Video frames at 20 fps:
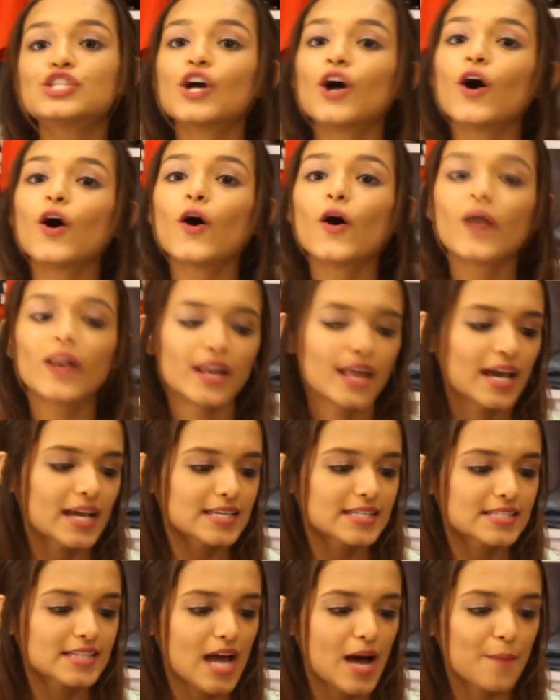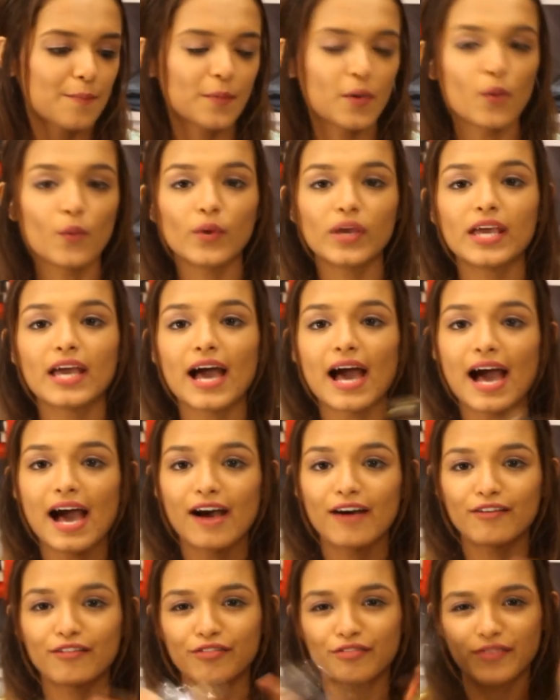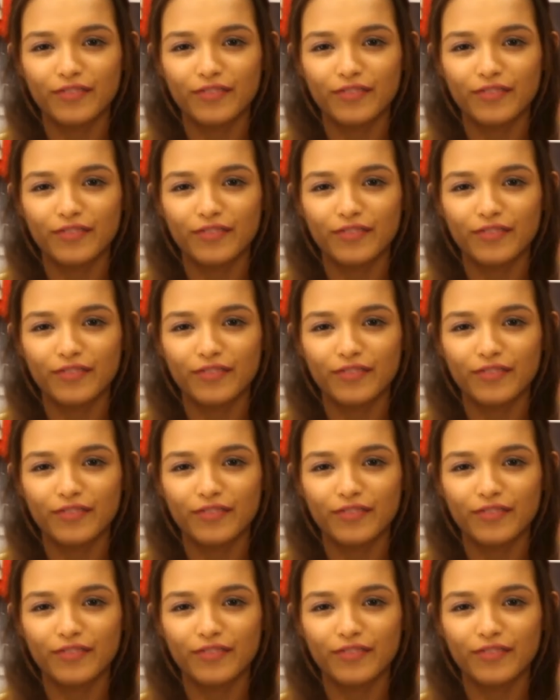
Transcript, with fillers: So next up we have